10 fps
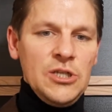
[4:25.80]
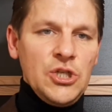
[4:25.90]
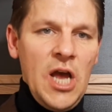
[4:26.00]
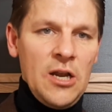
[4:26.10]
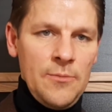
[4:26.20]

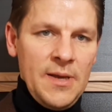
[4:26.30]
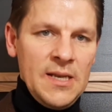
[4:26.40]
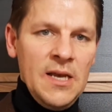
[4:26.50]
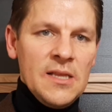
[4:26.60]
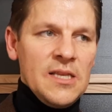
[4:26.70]
gentleman.
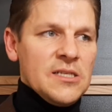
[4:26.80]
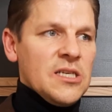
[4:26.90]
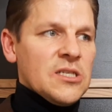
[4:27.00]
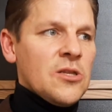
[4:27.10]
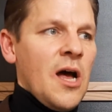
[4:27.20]
This
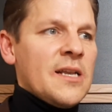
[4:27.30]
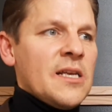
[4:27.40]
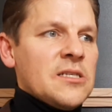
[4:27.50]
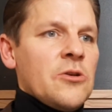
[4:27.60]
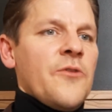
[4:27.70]
is not
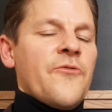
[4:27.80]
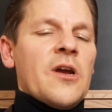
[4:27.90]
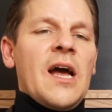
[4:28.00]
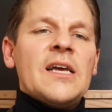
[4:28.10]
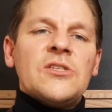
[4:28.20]
necessarily for
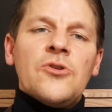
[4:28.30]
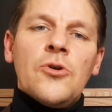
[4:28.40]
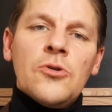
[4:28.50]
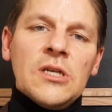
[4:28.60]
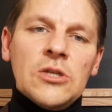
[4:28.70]
guys in the
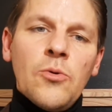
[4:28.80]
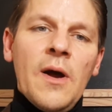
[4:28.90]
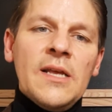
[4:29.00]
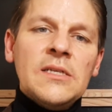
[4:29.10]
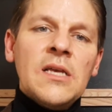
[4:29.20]
early
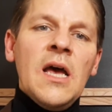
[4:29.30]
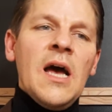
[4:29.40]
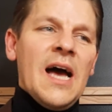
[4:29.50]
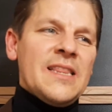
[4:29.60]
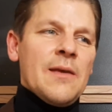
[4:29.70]
20s.
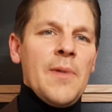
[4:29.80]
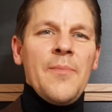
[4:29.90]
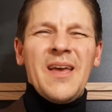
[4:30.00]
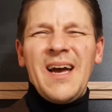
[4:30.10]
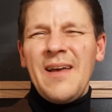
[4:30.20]
I think
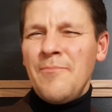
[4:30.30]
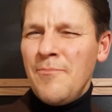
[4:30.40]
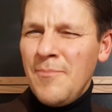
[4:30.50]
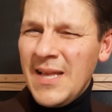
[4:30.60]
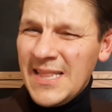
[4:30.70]
maybe a guy
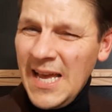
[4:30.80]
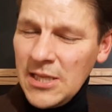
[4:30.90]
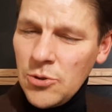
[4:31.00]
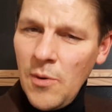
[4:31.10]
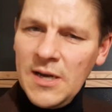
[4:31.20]

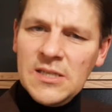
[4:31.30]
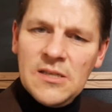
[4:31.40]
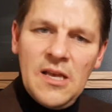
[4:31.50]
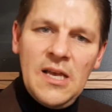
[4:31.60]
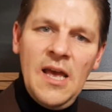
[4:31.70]
mid-late
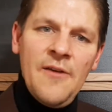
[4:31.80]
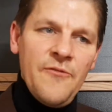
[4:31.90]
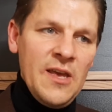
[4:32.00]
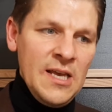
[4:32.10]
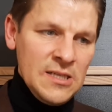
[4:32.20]
20s, if
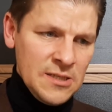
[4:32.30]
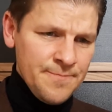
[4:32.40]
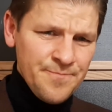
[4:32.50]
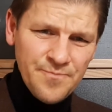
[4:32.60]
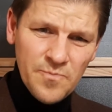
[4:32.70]
he's
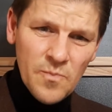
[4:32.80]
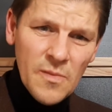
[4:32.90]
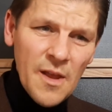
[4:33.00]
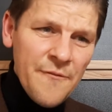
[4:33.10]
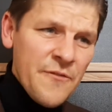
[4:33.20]

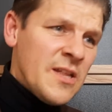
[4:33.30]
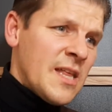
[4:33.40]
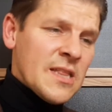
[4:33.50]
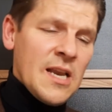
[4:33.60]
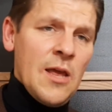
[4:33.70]

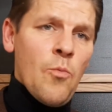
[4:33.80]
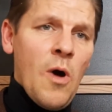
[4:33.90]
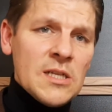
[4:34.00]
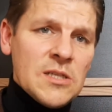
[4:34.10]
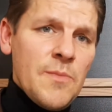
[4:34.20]
feeling that he
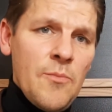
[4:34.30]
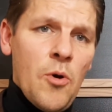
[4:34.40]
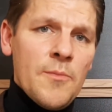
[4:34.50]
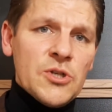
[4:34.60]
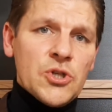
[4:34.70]
wants to be
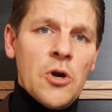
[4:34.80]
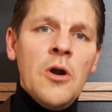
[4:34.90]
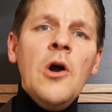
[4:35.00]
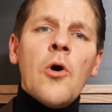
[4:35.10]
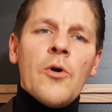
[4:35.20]
more
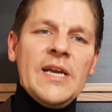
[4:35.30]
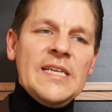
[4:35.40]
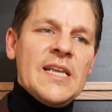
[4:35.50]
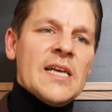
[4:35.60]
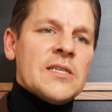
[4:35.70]
mature or he
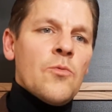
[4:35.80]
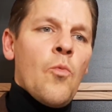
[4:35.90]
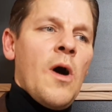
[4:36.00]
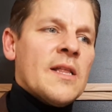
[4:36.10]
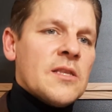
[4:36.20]
doesn't
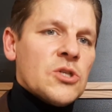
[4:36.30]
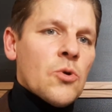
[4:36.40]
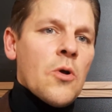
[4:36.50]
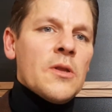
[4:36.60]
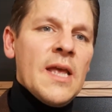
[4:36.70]
want the
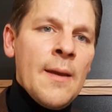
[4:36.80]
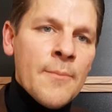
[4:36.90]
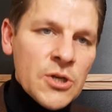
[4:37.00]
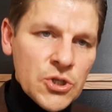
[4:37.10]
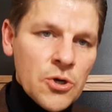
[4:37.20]
so-called
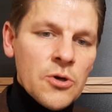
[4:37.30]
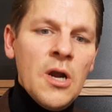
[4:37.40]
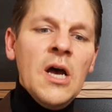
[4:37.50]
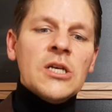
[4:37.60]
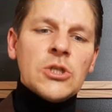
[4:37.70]

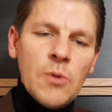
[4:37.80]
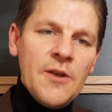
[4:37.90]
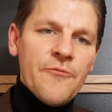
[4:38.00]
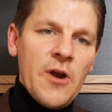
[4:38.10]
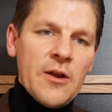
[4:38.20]
immature
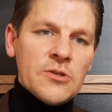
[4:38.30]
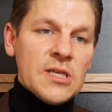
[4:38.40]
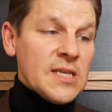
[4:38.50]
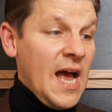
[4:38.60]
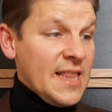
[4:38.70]
sweet
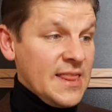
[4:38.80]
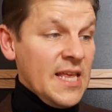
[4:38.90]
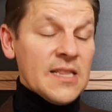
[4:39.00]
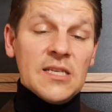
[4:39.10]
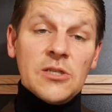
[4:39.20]
fragrances, I
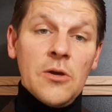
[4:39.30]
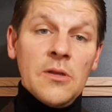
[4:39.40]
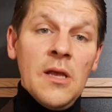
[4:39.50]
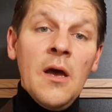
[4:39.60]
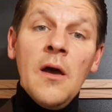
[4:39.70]
think this could
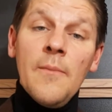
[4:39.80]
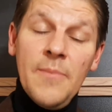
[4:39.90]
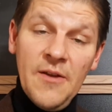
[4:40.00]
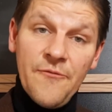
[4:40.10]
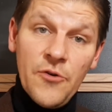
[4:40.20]

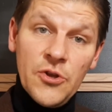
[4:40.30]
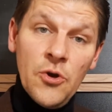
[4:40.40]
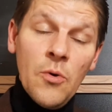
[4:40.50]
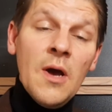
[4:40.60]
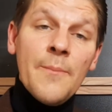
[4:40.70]
be for
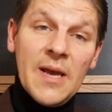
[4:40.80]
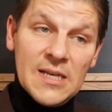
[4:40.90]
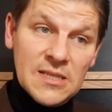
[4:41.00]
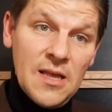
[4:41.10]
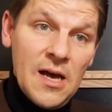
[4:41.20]
you,
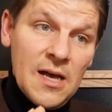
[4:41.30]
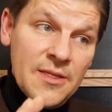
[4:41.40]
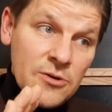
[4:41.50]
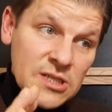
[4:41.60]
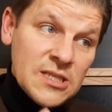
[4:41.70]
because
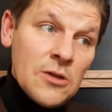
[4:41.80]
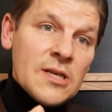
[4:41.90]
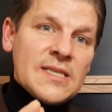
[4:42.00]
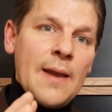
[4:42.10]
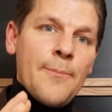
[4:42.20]
there still
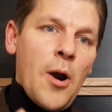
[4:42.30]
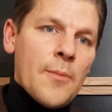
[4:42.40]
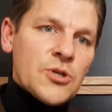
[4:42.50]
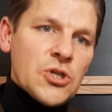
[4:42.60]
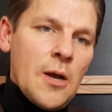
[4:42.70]
is that
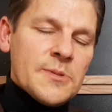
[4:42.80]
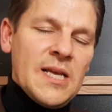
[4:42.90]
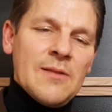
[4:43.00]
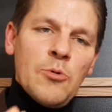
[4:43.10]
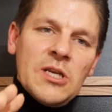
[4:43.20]
barbershop
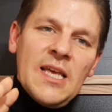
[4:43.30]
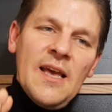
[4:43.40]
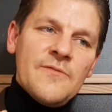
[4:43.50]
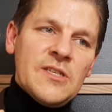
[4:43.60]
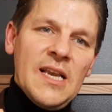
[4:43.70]
scent which
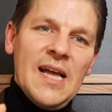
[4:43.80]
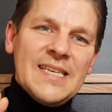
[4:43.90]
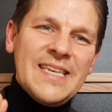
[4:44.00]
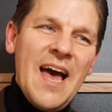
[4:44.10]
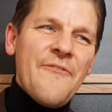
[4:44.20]
gives it a
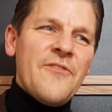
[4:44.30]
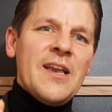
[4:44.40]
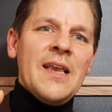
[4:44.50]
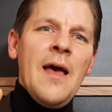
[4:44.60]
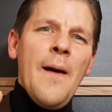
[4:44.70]

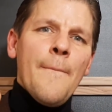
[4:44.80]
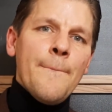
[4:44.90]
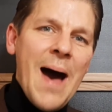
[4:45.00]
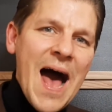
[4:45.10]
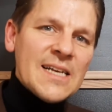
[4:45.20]
definite
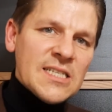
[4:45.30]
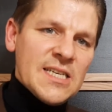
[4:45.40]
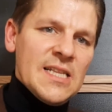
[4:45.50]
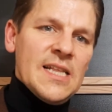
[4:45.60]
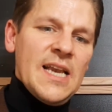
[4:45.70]

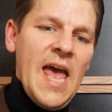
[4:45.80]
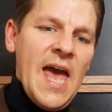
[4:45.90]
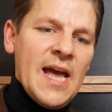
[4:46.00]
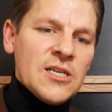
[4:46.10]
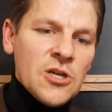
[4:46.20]
masculine
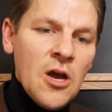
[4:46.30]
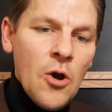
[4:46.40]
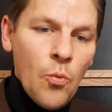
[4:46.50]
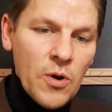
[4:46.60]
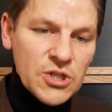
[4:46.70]
edge,
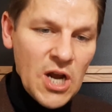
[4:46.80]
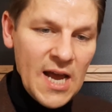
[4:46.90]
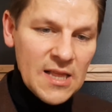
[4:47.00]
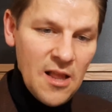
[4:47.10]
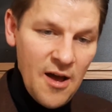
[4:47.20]
which
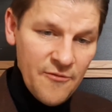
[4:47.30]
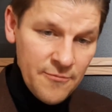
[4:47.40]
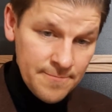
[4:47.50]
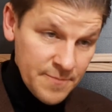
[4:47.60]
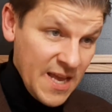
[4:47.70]
I love.
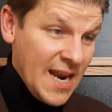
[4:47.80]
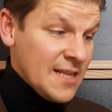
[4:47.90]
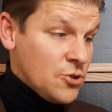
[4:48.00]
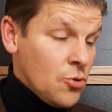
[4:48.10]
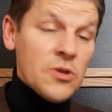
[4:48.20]
And I
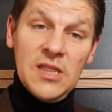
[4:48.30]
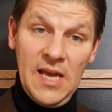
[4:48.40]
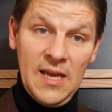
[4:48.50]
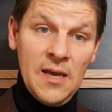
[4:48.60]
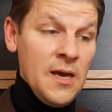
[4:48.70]
do
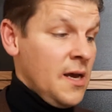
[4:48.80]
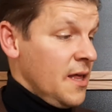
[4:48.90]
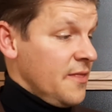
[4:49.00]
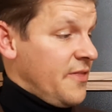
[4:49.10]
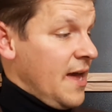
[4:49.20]
think
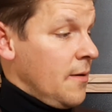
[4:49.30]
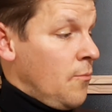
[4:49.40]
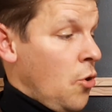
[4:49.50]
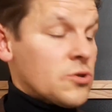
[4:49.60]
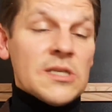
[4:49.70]
that
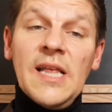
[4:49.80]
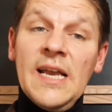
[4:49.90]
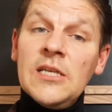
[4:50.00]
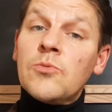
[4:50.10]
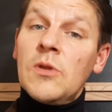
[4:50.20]
most
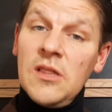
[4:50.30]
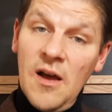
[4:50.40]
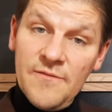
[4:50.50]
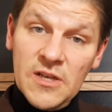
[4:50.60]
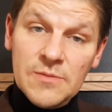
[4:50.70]
ladies would
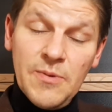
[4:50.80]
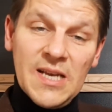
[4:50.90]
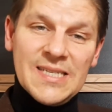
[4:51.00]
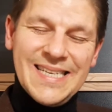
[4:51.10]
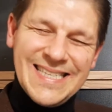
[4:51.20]
love this
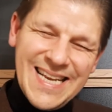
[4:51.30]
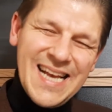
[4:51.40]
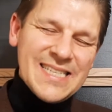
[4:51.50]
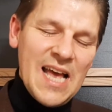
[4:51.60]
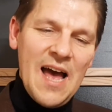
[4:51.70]
because it
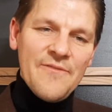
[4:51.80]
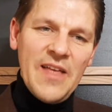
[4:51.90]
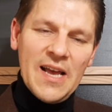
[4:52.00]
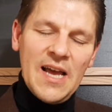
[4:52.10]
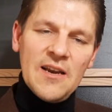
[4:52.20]
does have
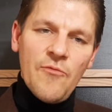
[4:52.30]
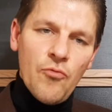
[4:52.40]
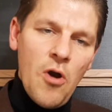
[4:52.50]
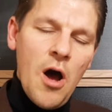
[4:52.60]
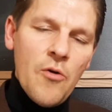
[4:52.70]
that kind of
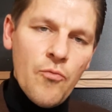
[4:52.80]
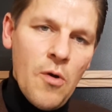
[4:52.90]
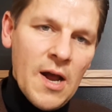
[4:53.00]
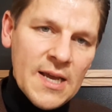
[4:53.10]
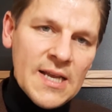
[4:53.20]
raw,
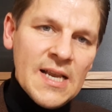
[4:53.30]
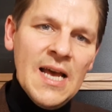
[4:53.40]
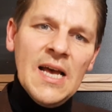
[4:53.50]
rugged,